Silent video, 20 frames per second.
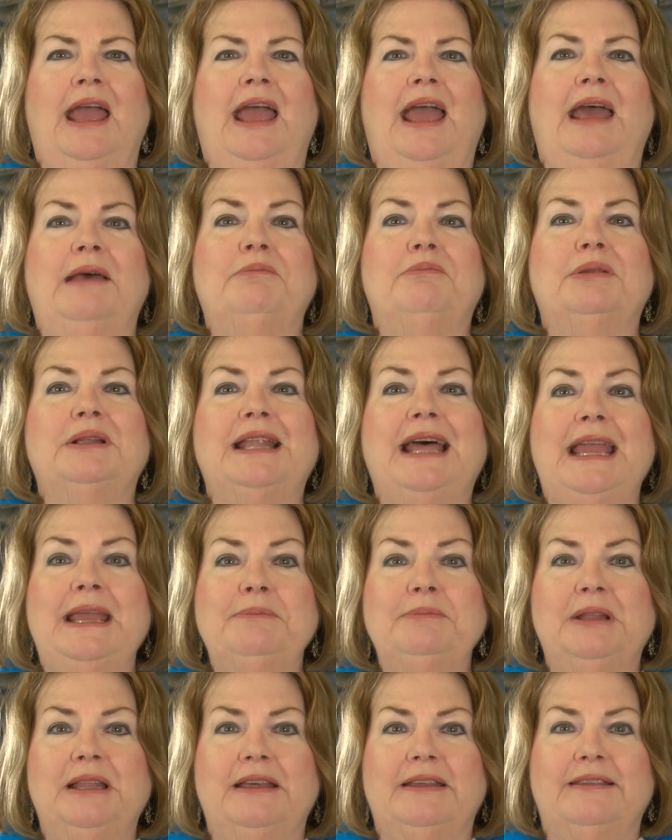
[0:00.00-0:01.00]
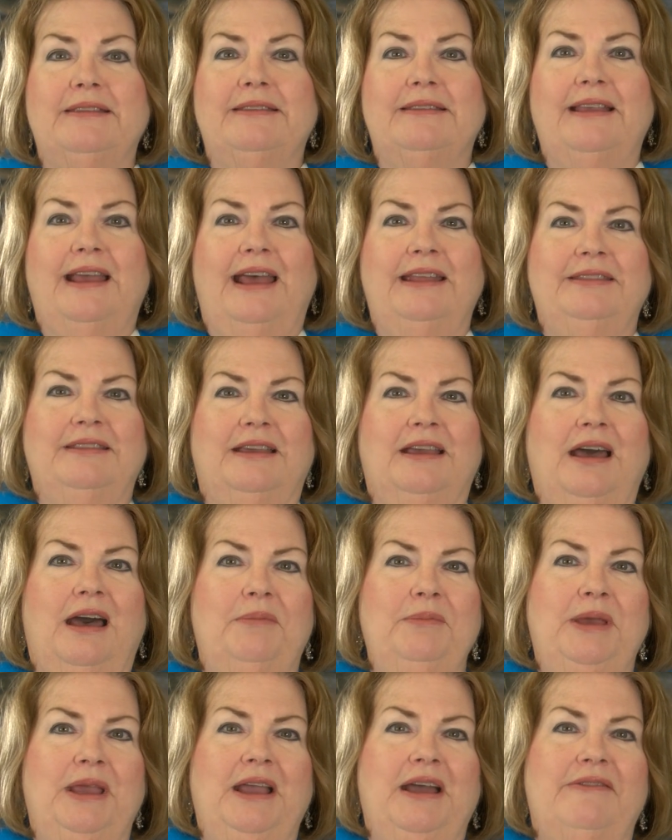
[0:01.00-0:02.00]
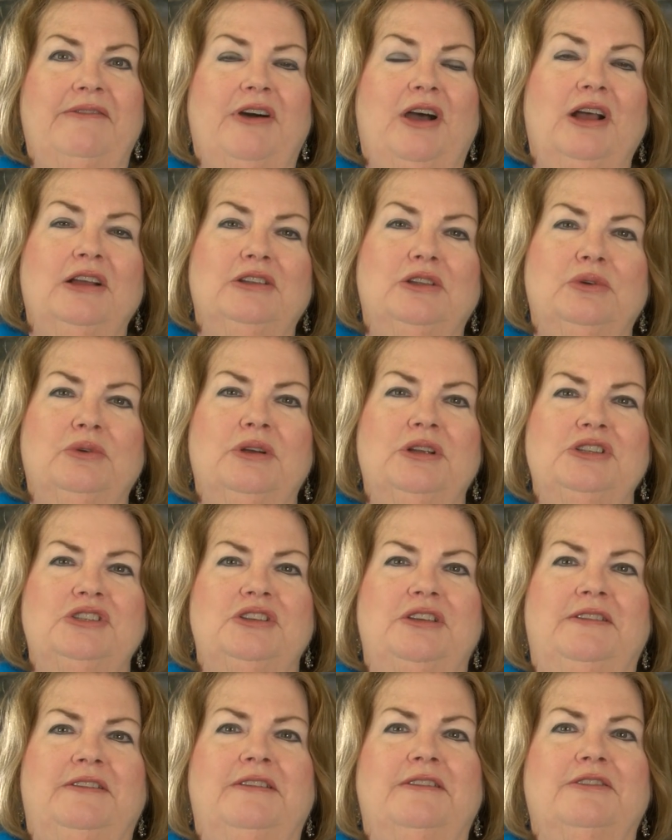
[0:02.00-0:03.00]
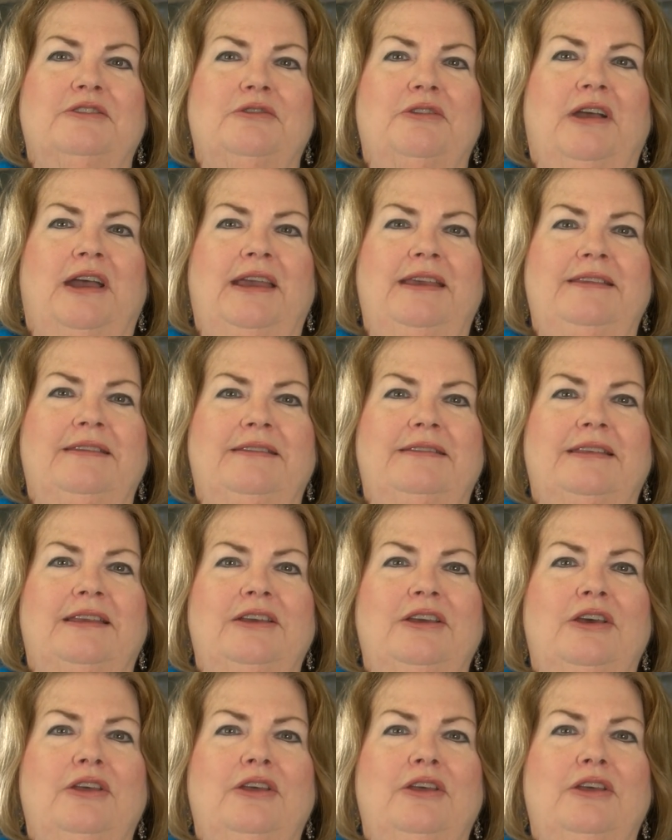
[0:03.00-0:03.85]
and blameless at the coming of our Lord Jesus Christ.